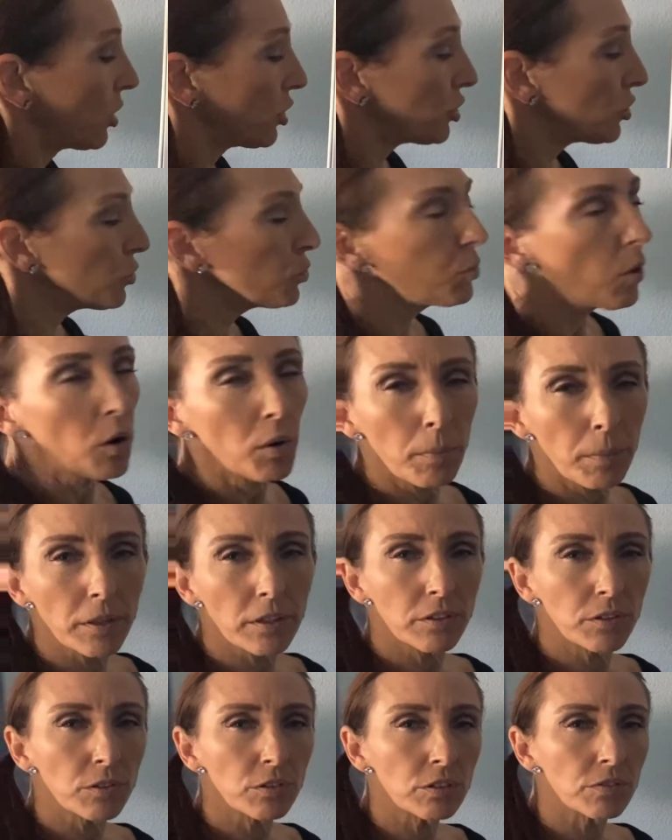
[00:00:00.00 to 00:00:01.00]
You won't
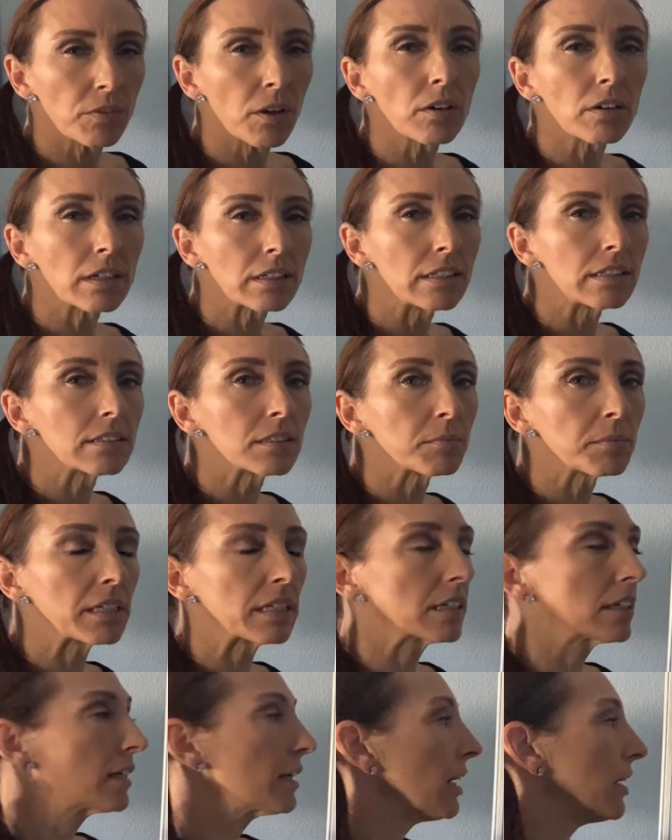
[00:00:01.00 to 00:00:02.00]
produce volcanism
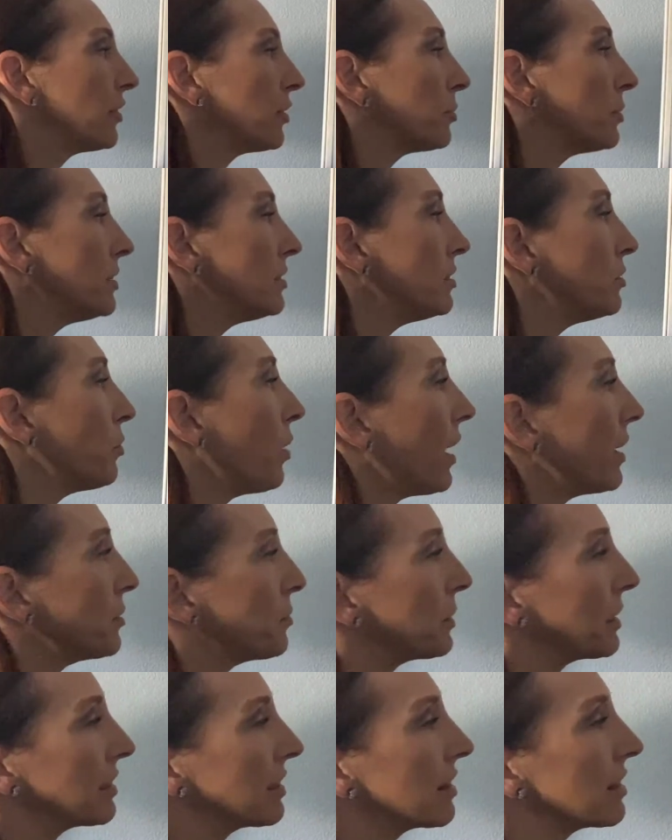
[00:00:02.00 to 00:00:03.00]
here. And the reason why is
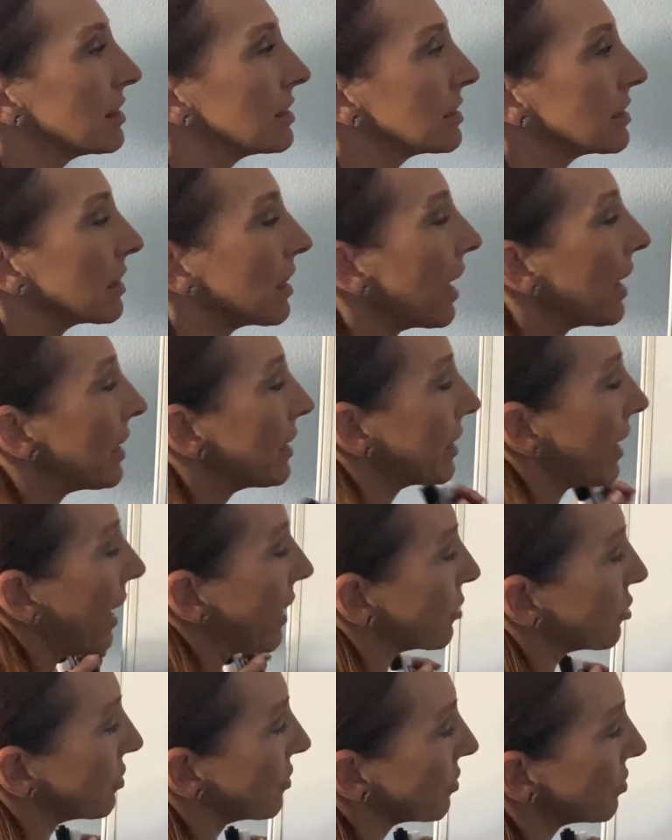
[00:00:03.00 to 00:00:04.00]
because the sliding
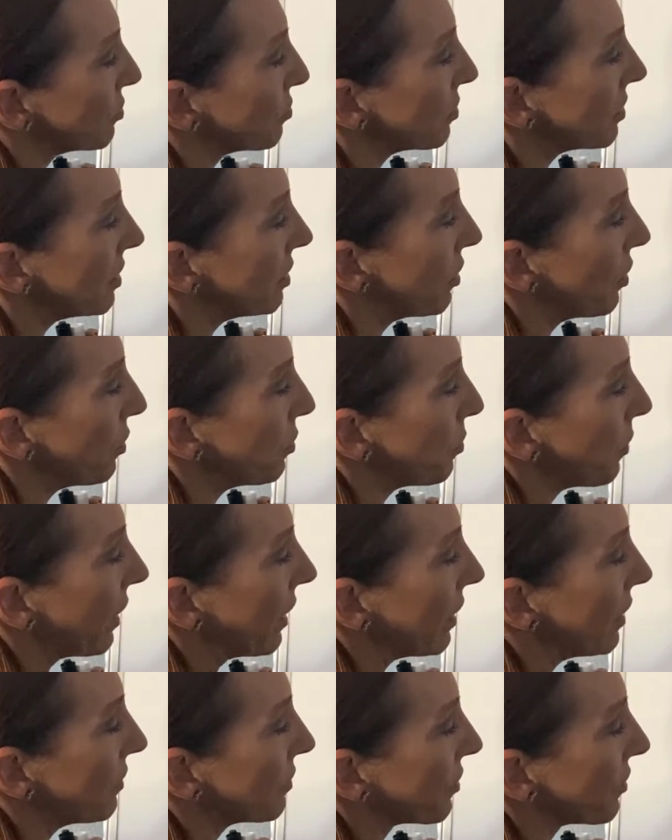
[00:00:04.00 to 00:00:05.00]
action, there's really no
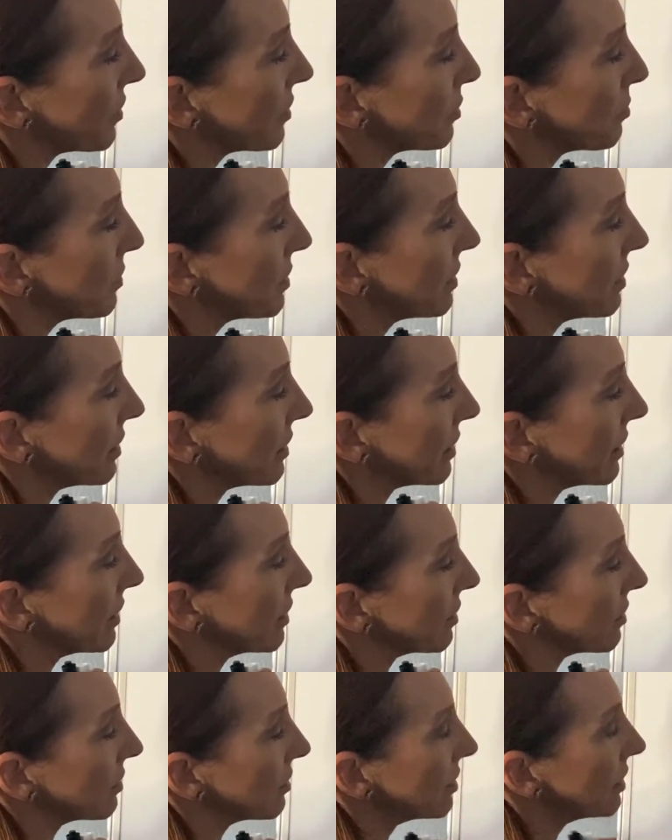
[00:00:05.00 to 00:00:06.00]
way for this
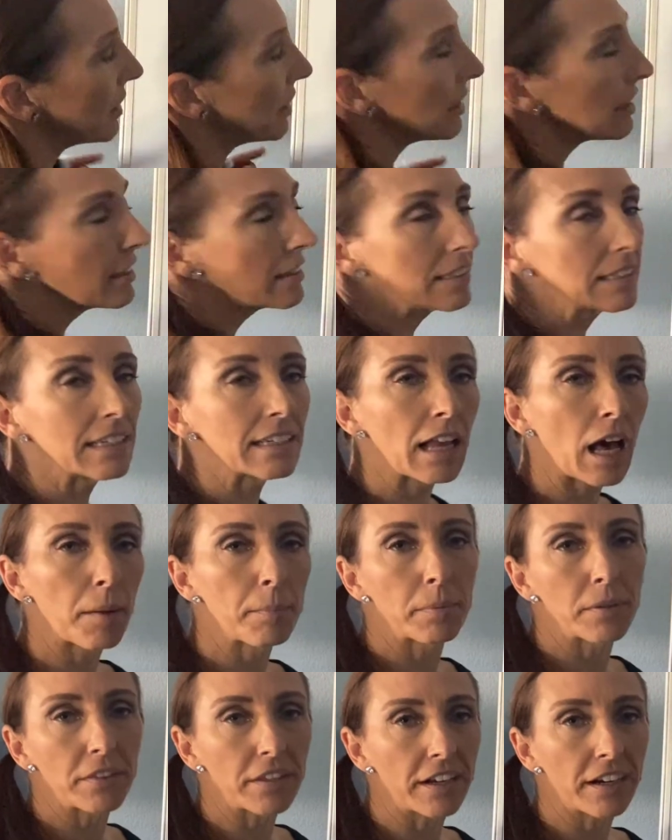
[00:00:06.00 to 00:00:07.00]
material to get
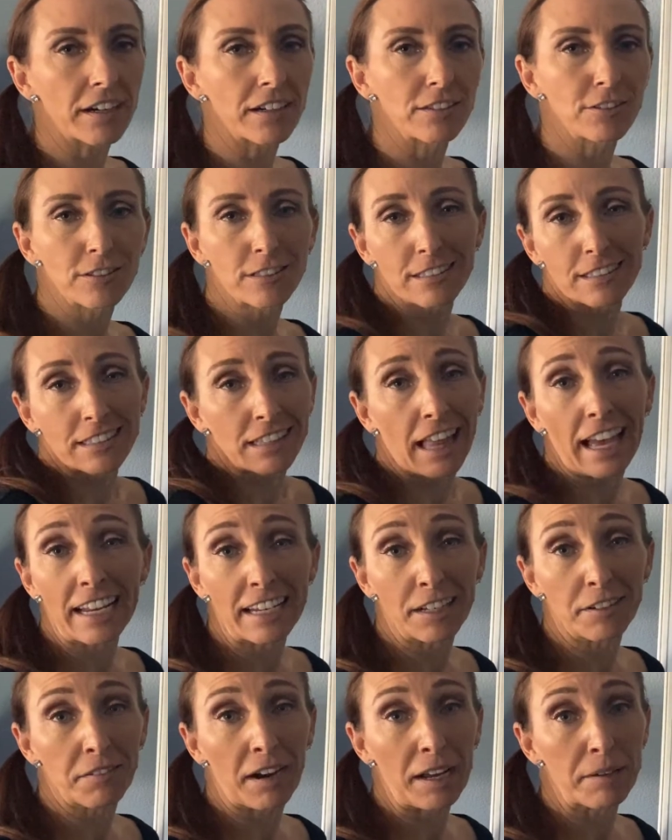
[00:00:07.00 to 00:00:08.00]
up in there. It's just
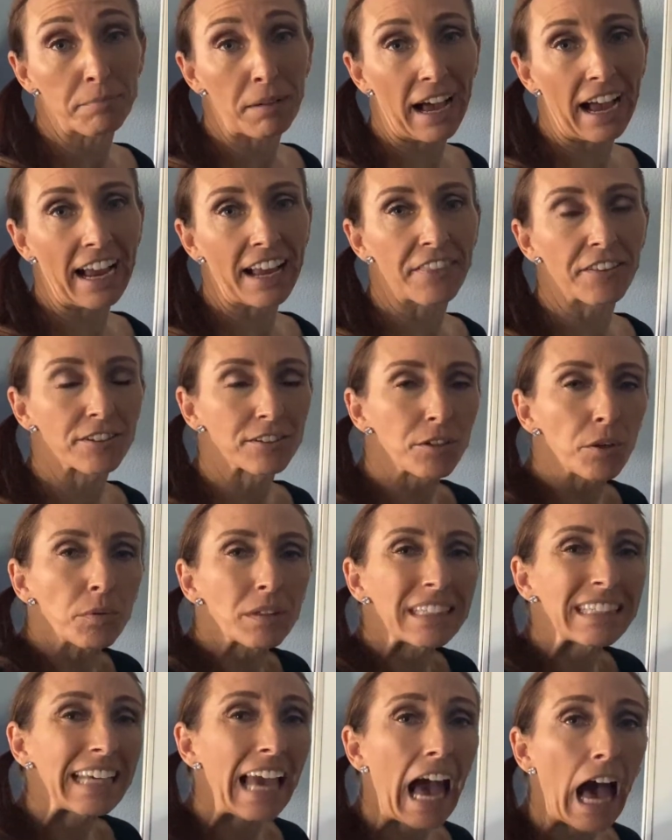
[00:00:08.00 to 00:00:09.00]
sliding right by. There's no
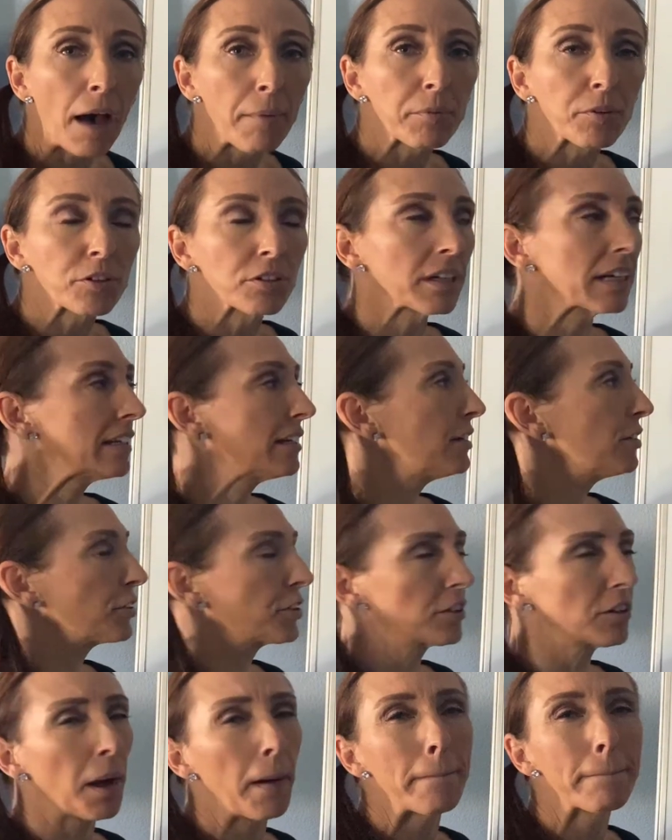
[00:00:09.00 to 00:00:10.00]
gap created, or
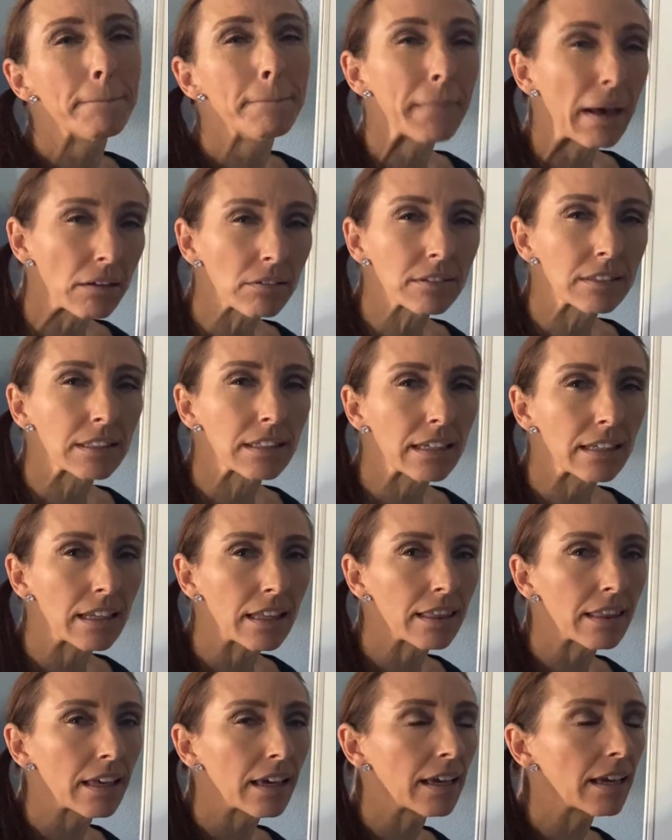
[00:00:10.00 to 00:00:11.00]
you're not melting
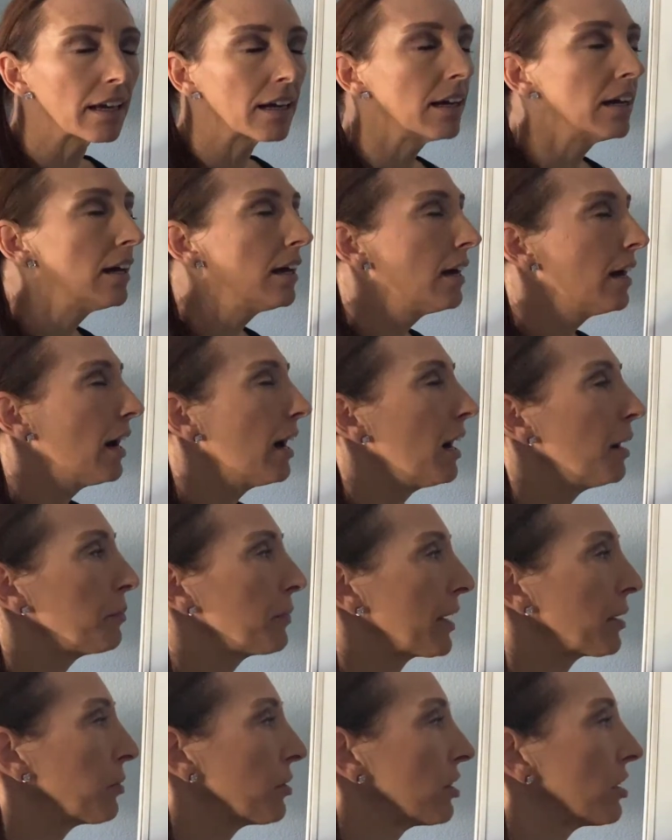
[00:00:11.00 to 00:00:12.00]
anything
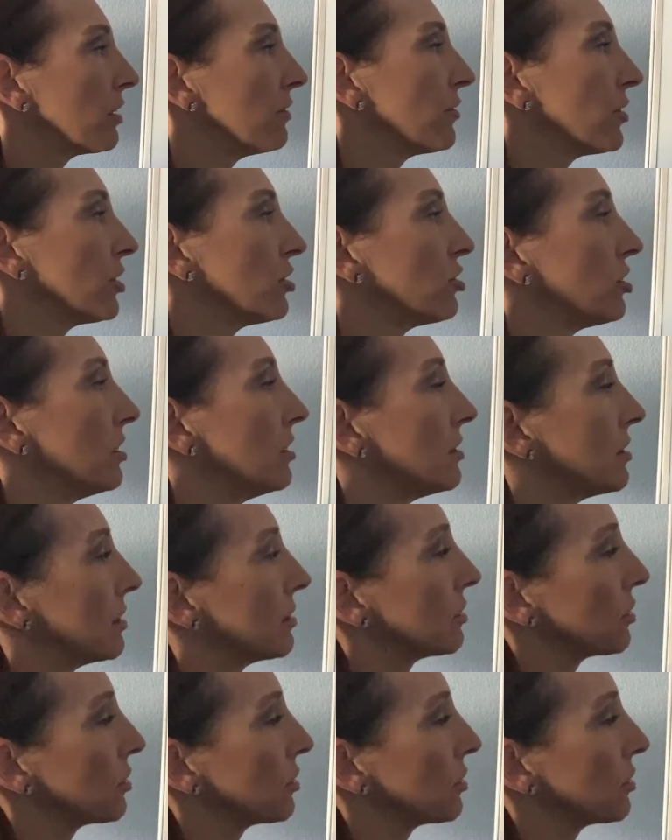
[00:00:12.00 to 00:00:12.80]
like with convergence.